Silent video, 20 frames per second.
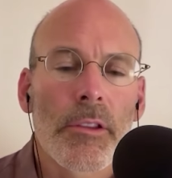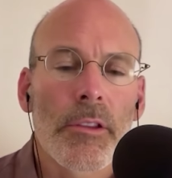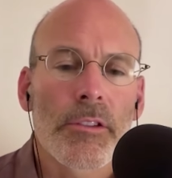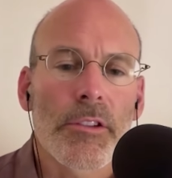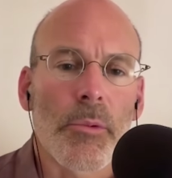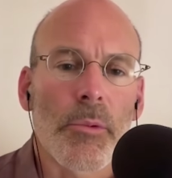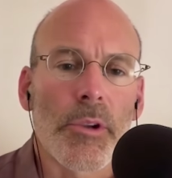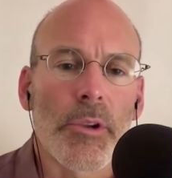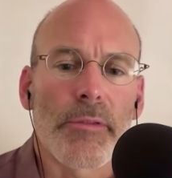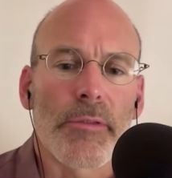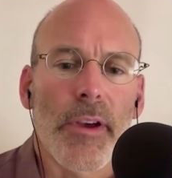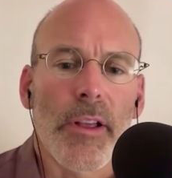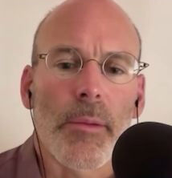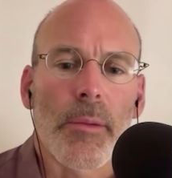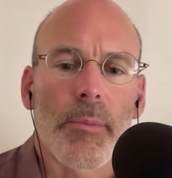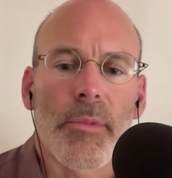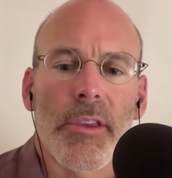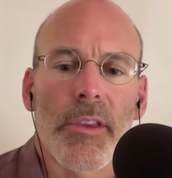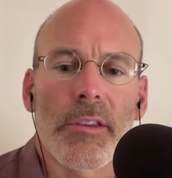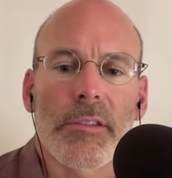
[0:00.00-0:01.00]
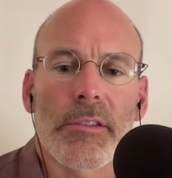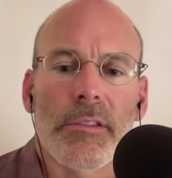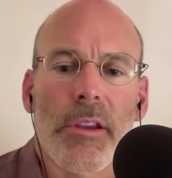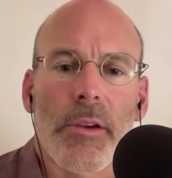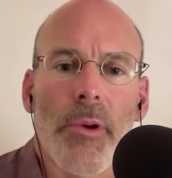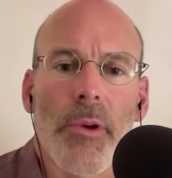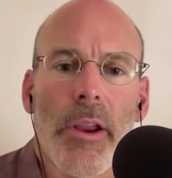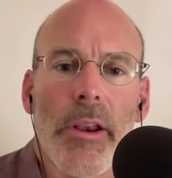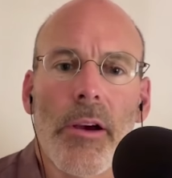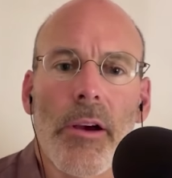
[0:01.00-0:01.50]
So we developed this
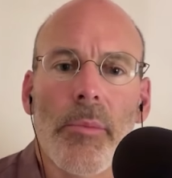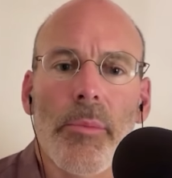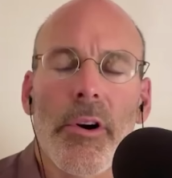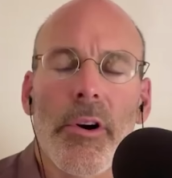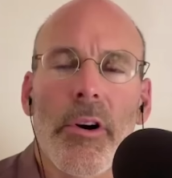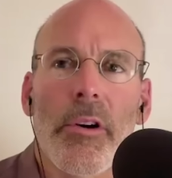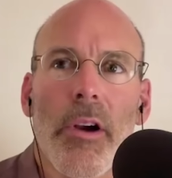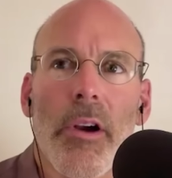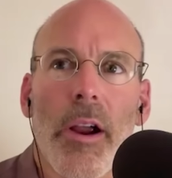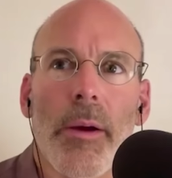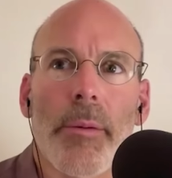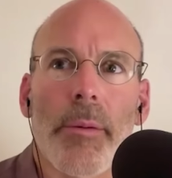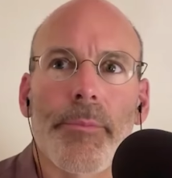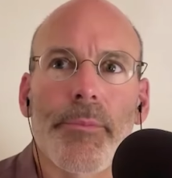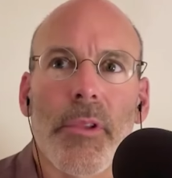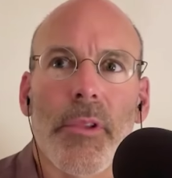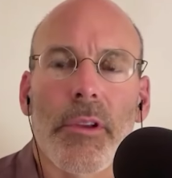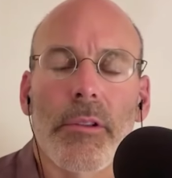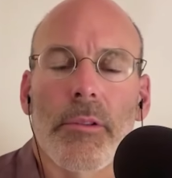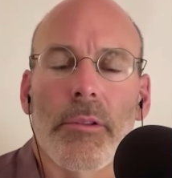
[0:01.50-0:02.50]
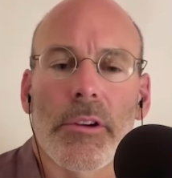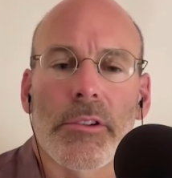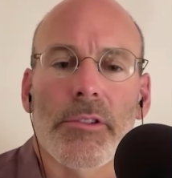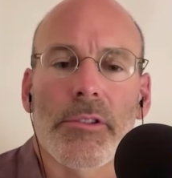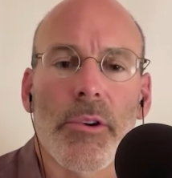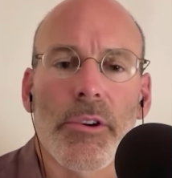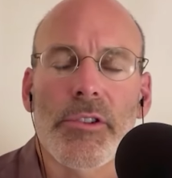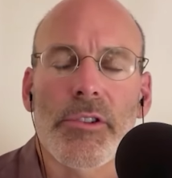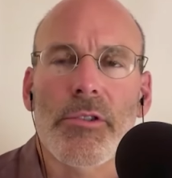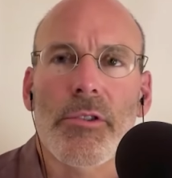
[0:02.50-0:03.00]
Eat Right Now program. And long
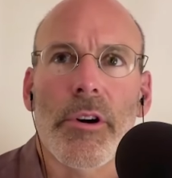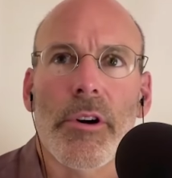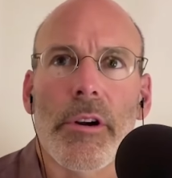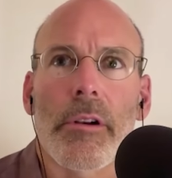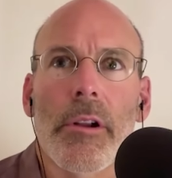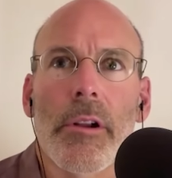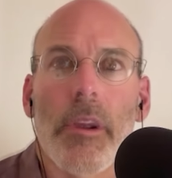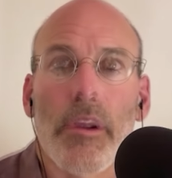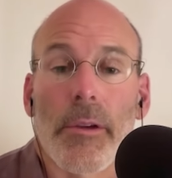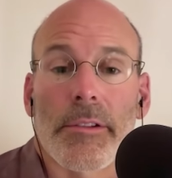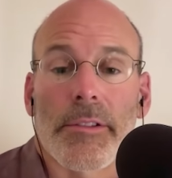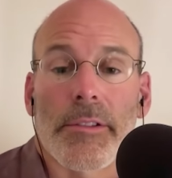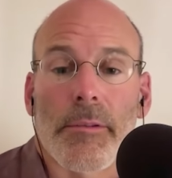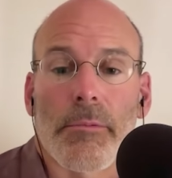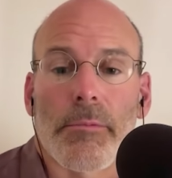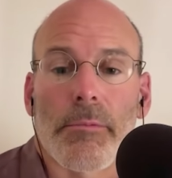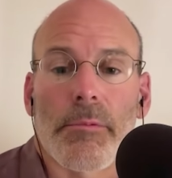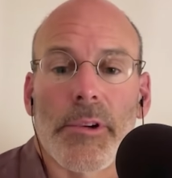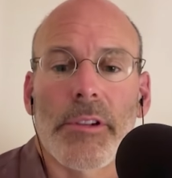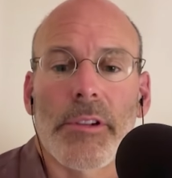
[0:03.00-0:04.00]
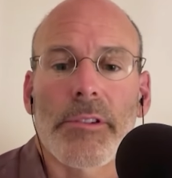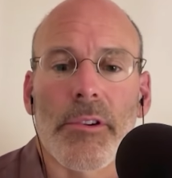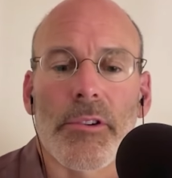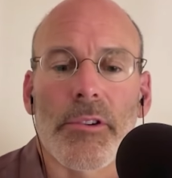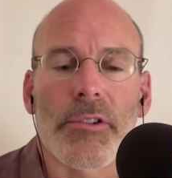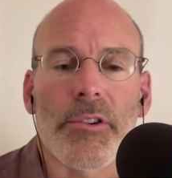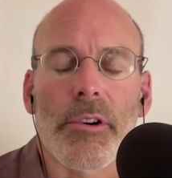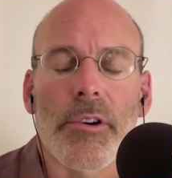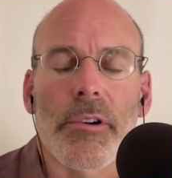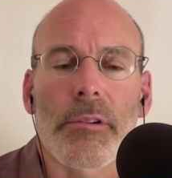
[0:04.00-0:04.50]
story short, as a
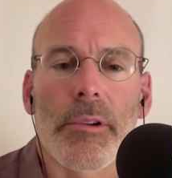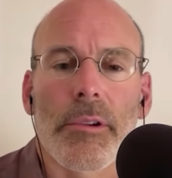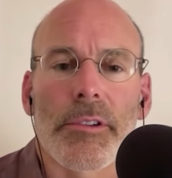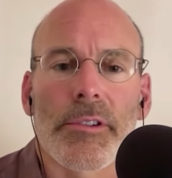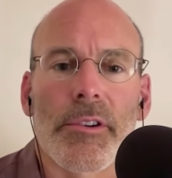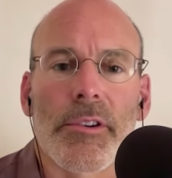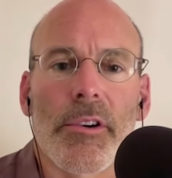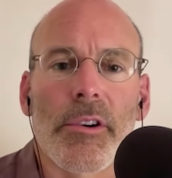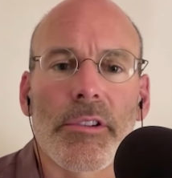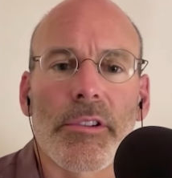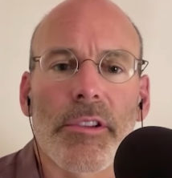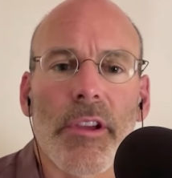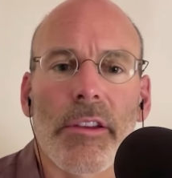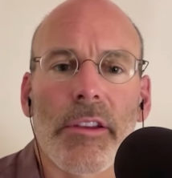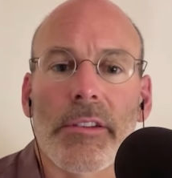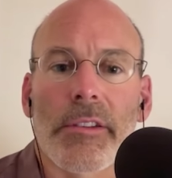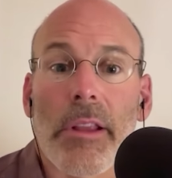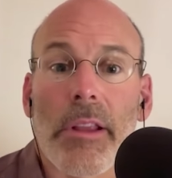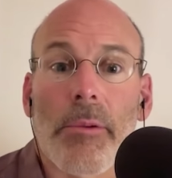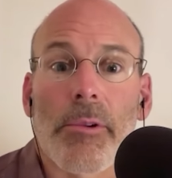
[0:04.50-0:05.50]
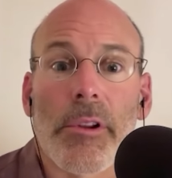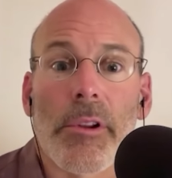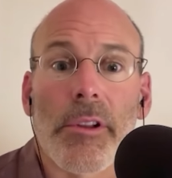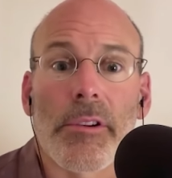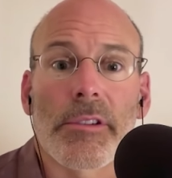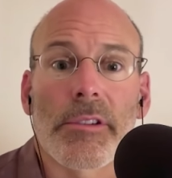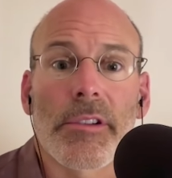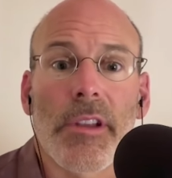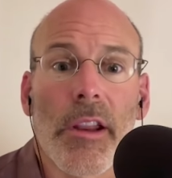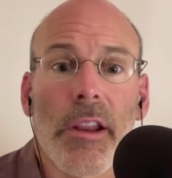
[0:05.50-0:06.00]
researcher, as a neuroscientist, I want to
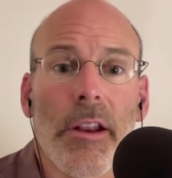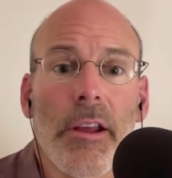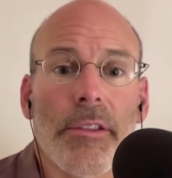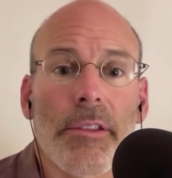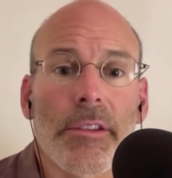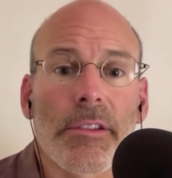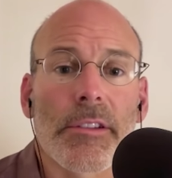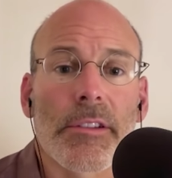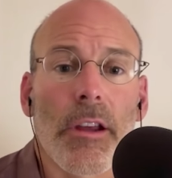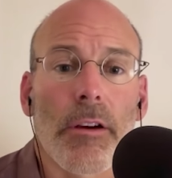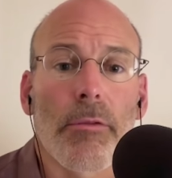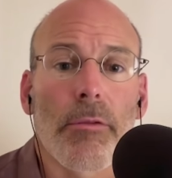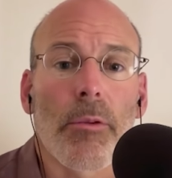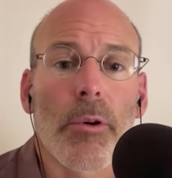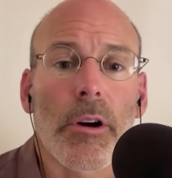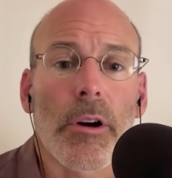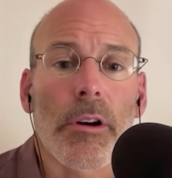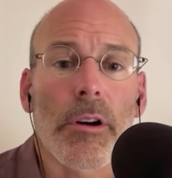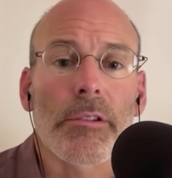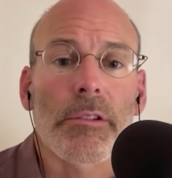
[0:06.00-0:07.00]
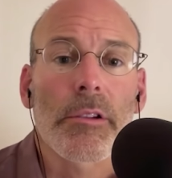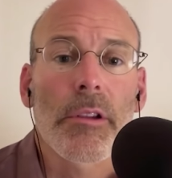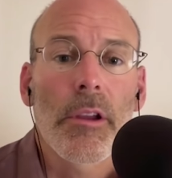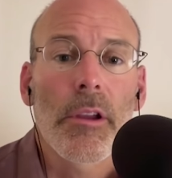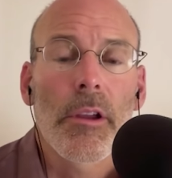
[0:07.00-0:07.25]
understand how this stuff works.